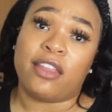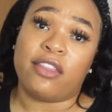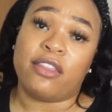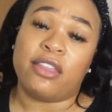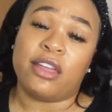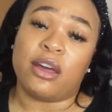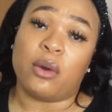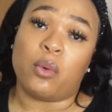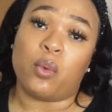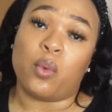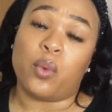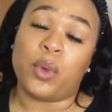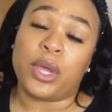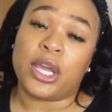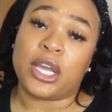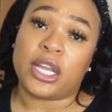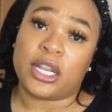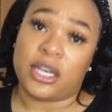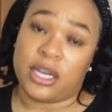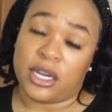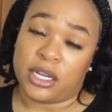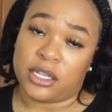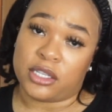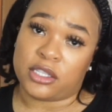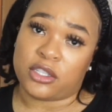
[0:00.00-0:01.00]
the
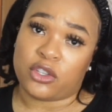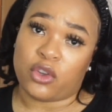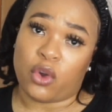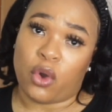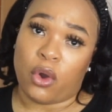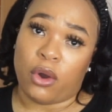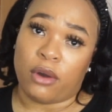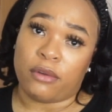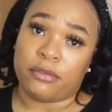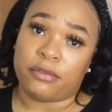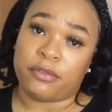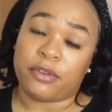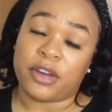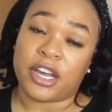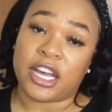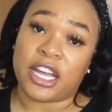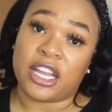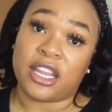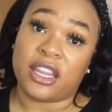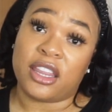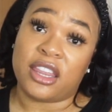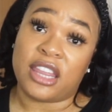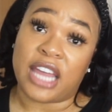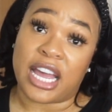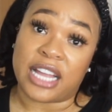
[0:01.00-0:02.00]
weakness of
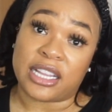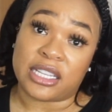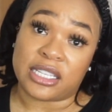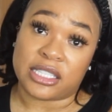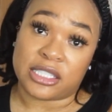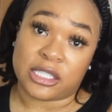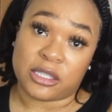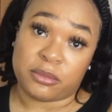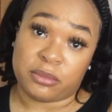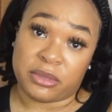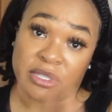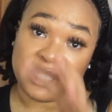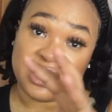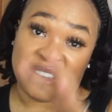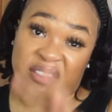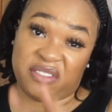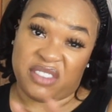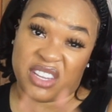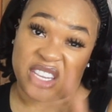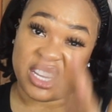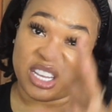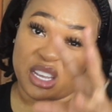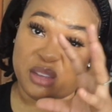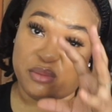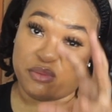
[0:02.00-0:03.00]
that
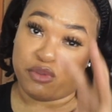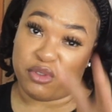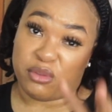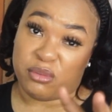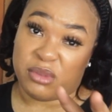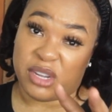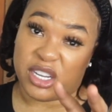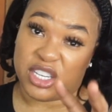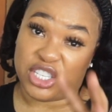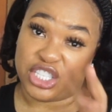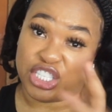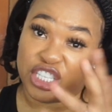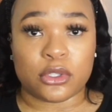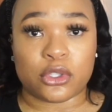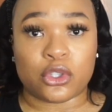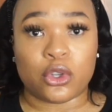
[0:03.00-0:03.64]
specific information.